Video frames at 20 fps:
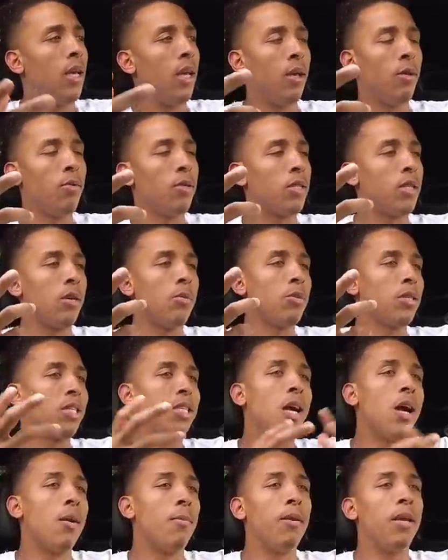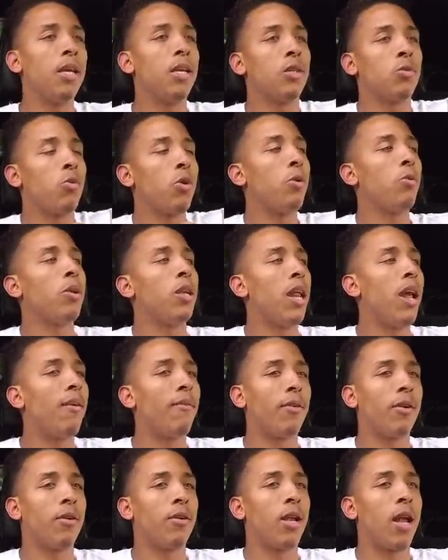it was it was dumb because we would
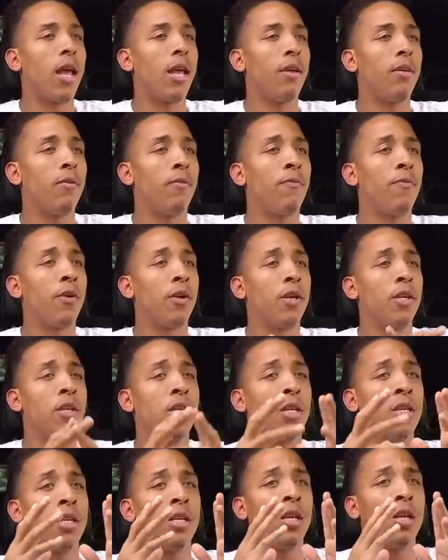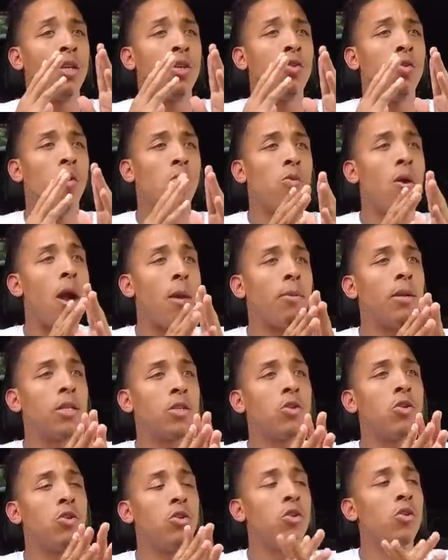never like for to, to do a robbery in
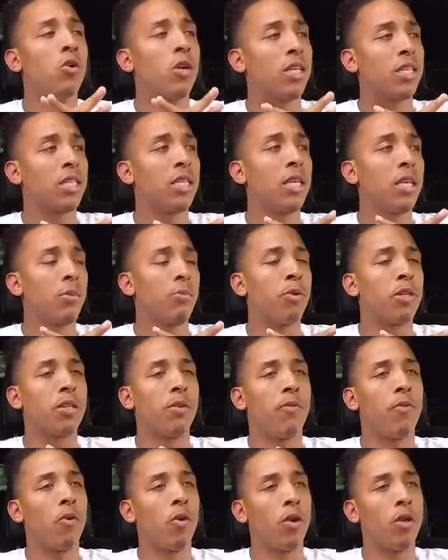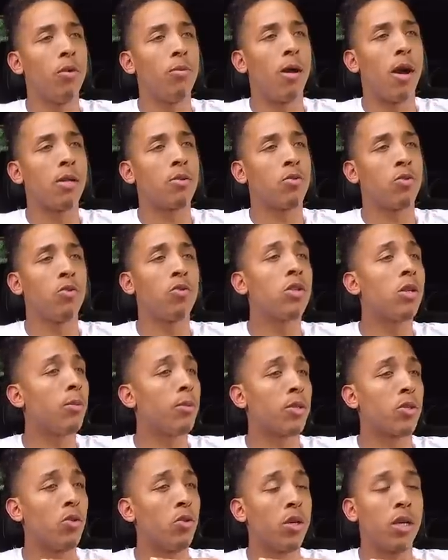school you're gonna get sent to prison for it you might as well do
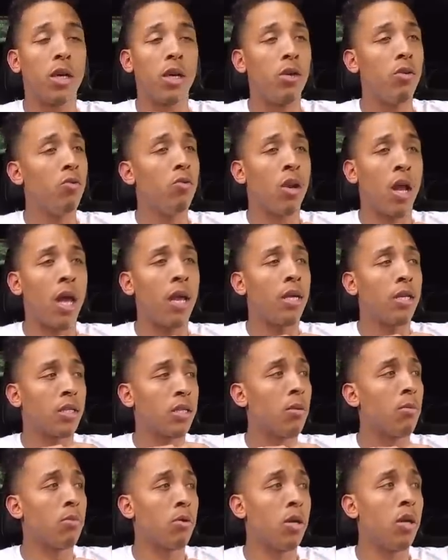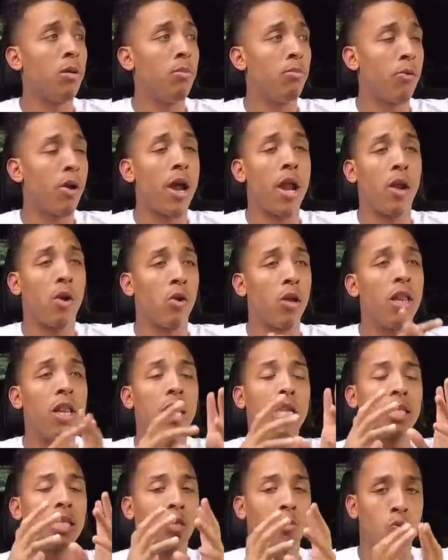something that's gonna give you like some good bread or at
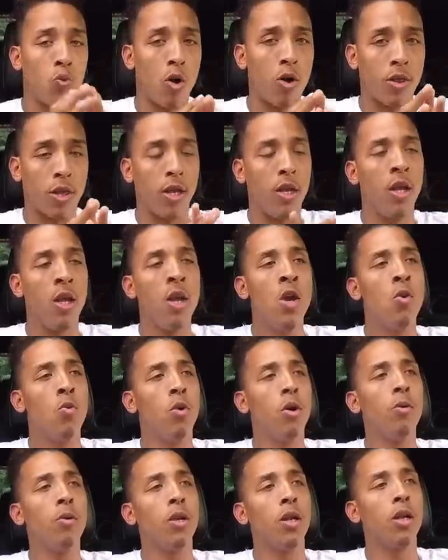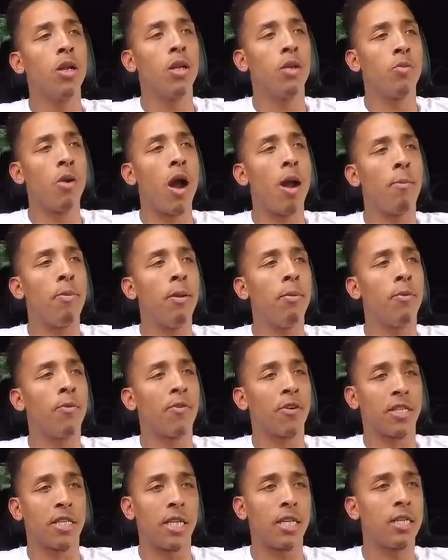least it's worth it we would literally rob people
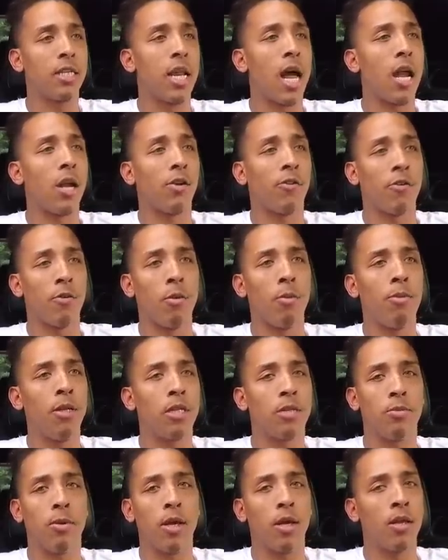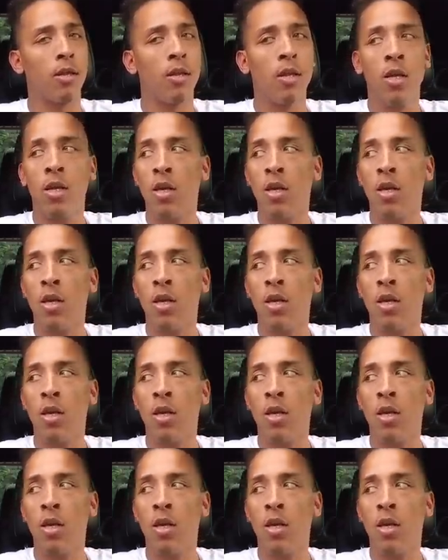for $60 from a pizza man